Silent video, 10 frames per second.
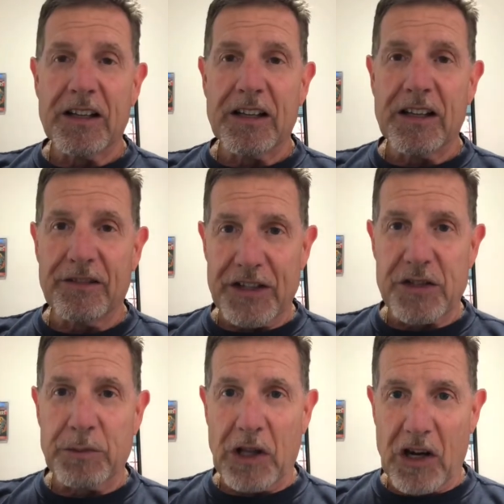
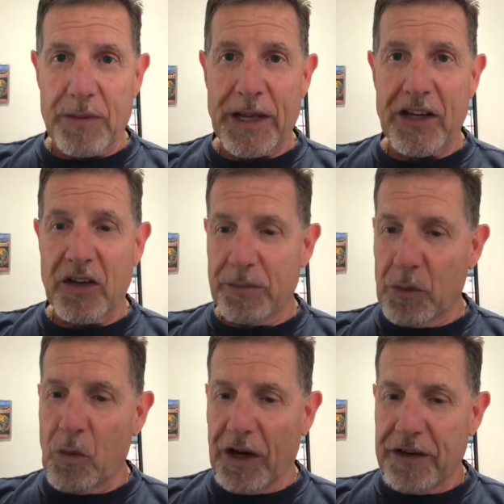Invincible Iron Man Number
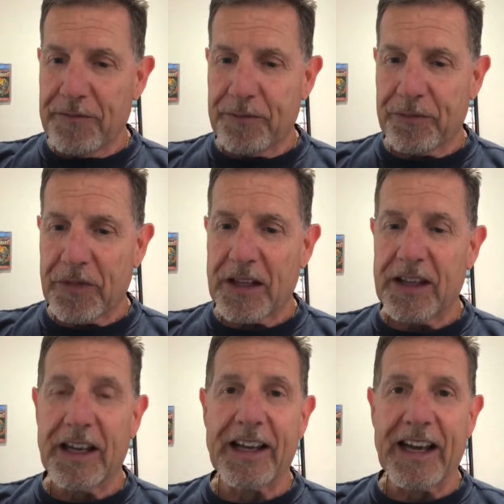One.
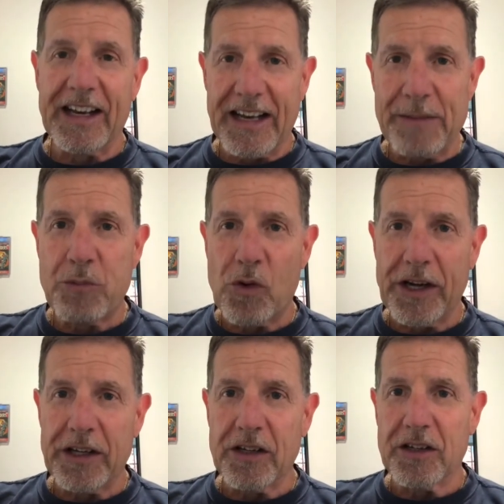I got an
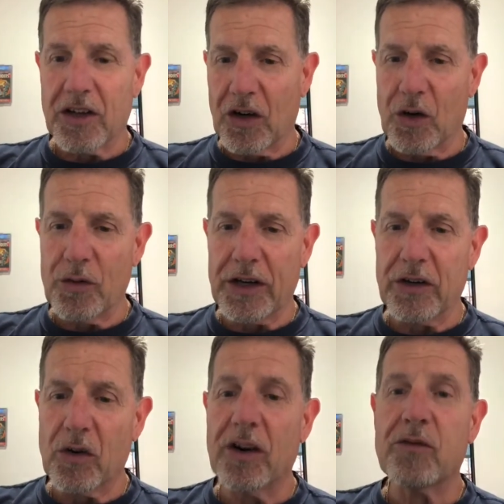8.0
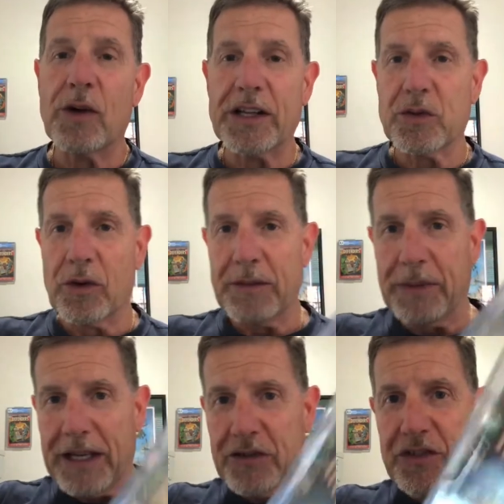in off-white to white
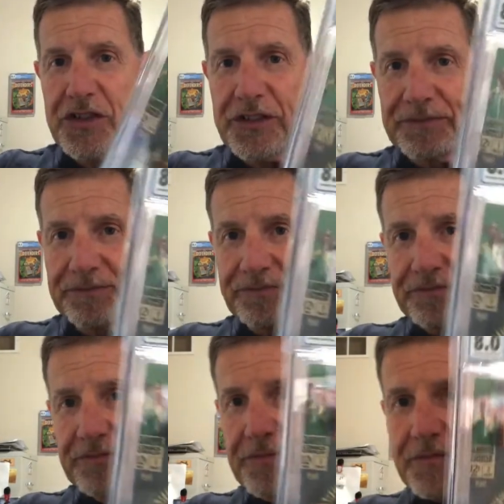pages.
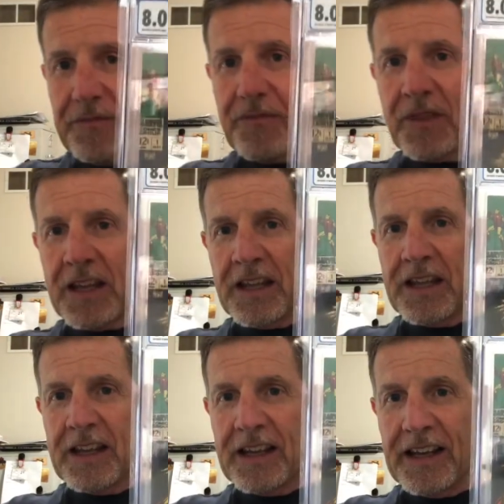
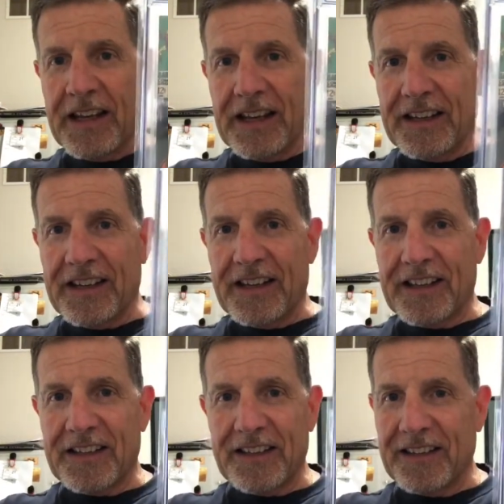And
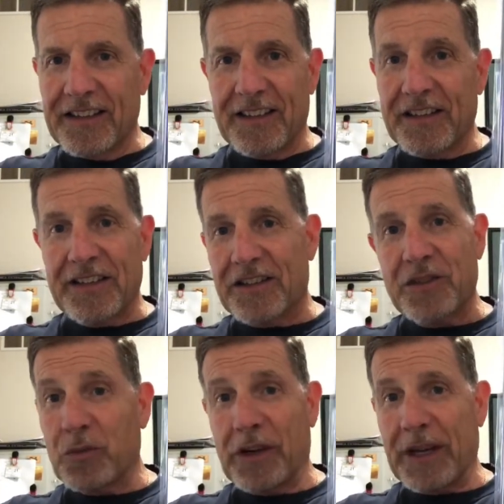this
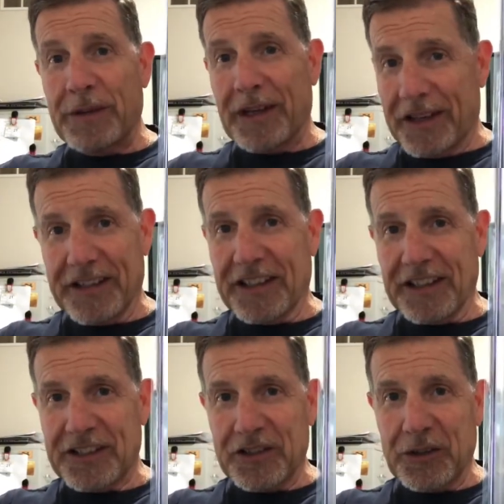is one I've been
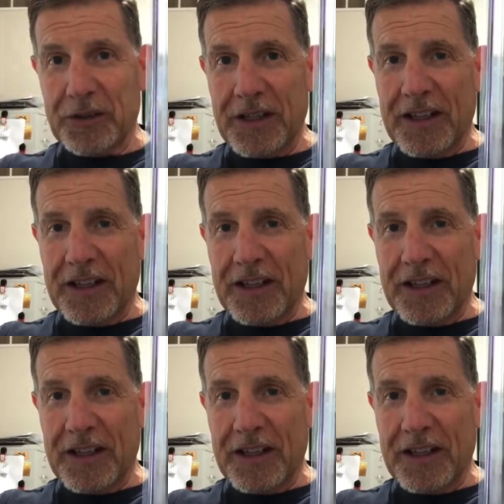hunting. So